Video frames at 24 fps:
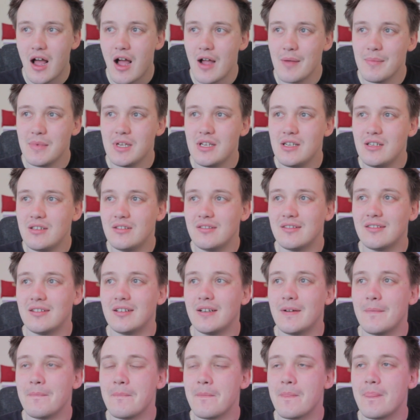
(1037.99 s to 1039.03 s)
I mean,
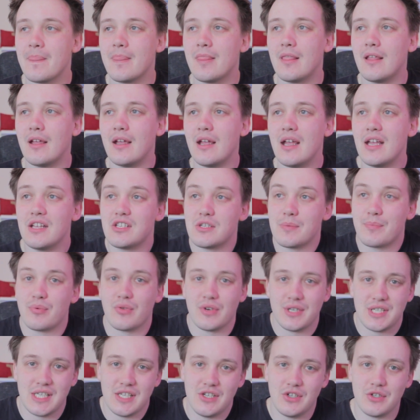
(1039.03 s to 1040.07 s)
it's a
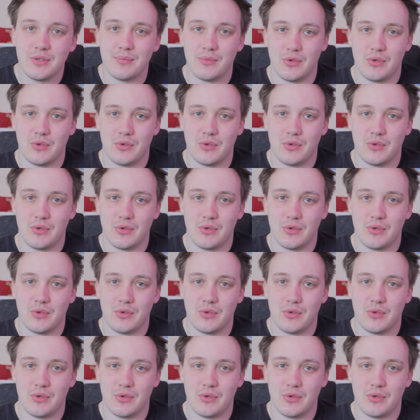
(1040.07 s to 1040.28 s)
pretty good